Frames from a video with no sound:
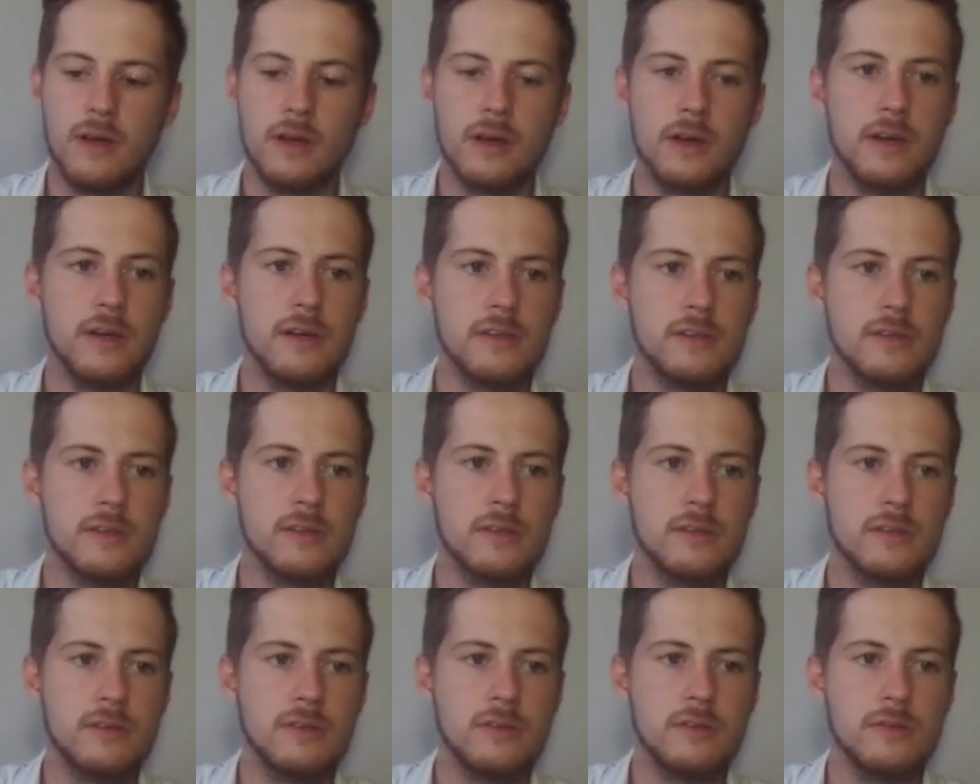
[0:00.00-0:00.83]
Okay, so
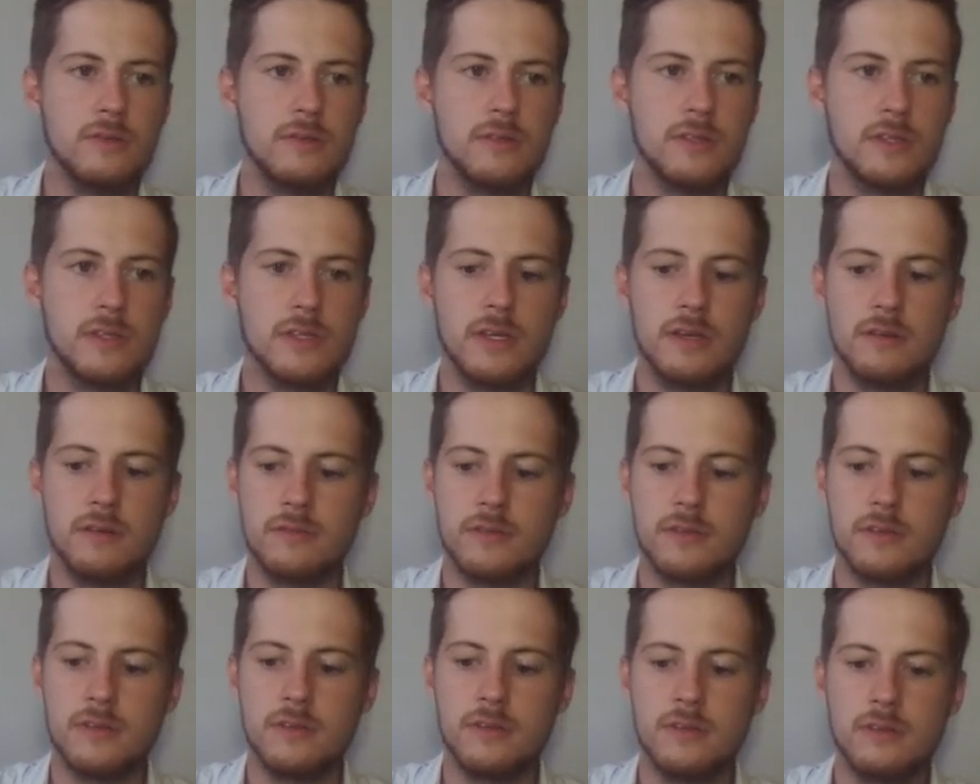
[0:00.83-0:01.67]
to
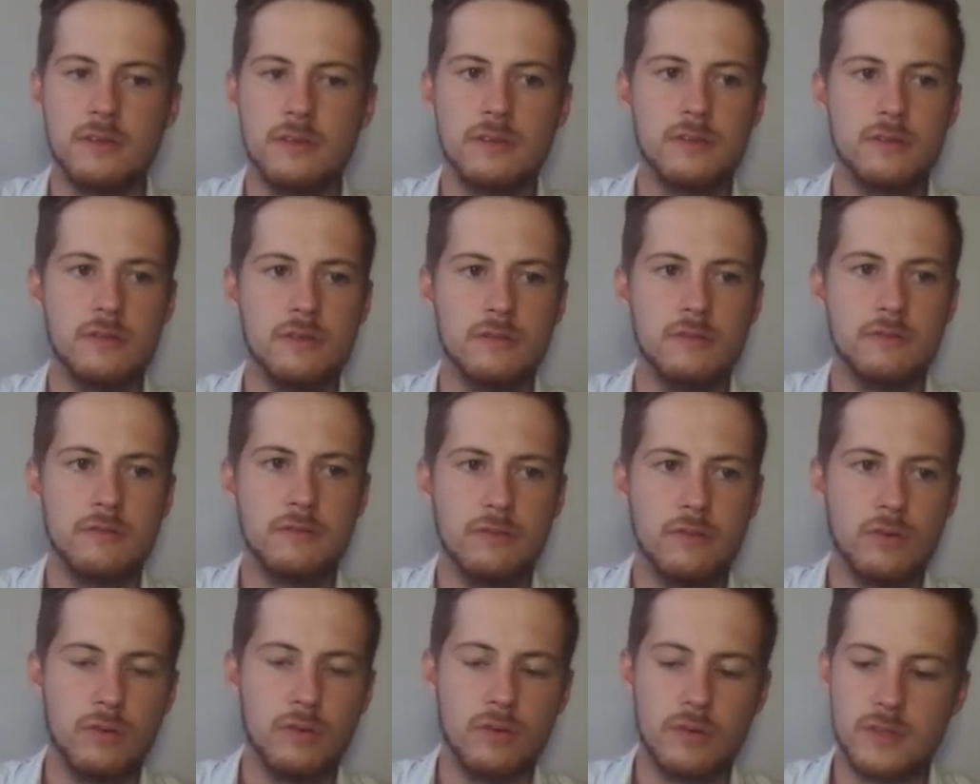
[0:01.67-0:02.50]
7 to
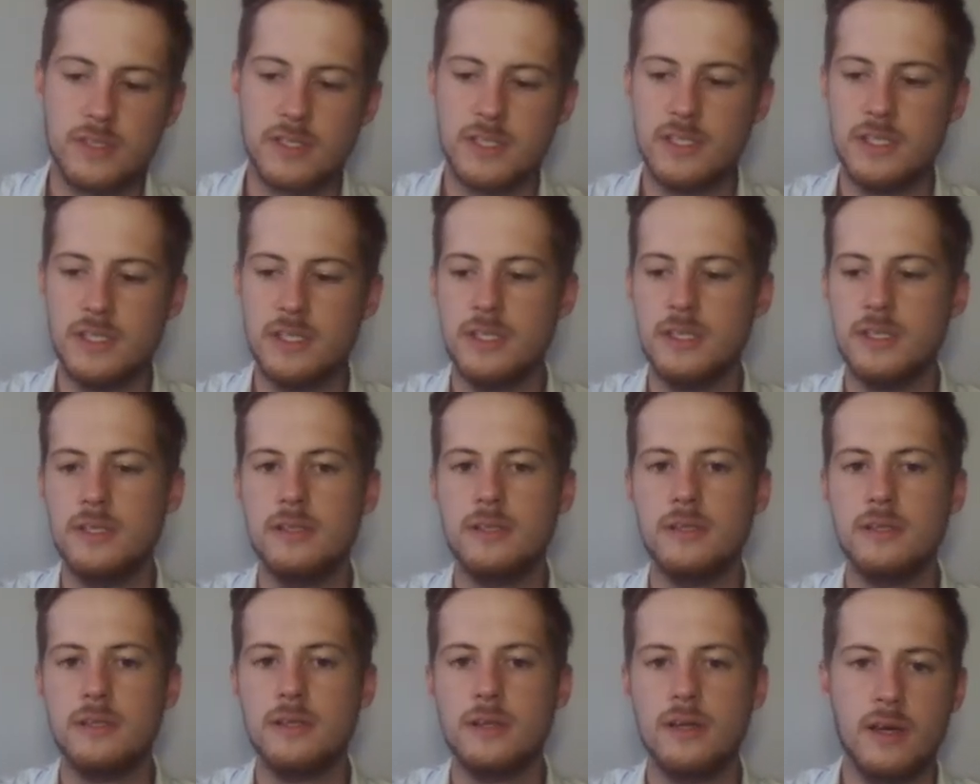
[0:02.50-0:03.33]

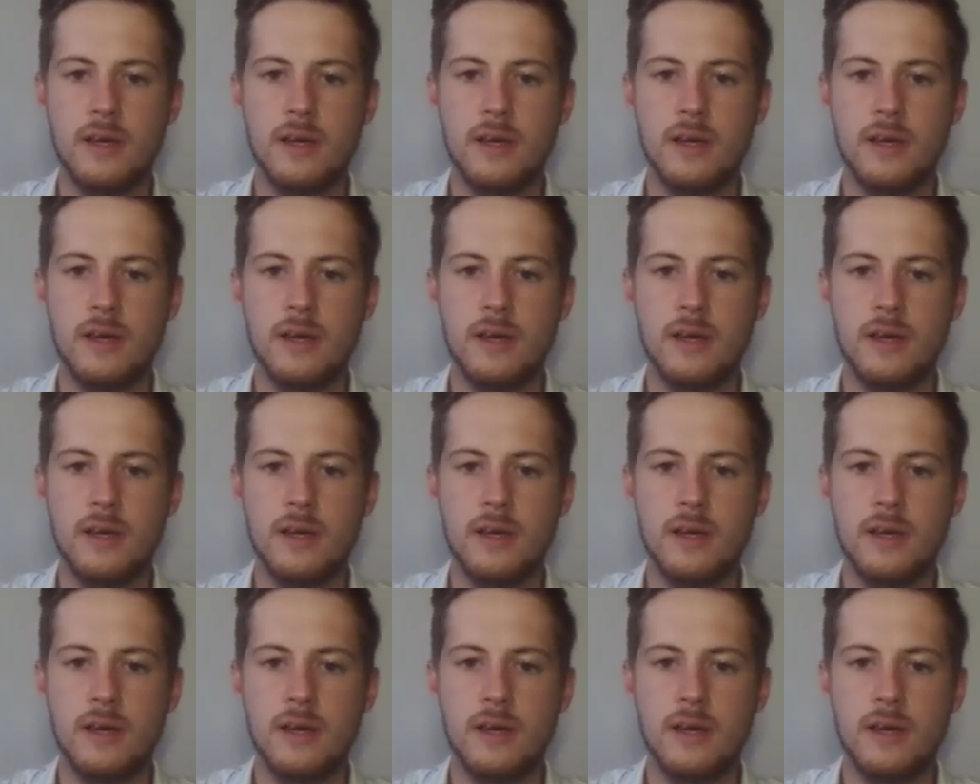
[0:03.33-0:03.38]
14,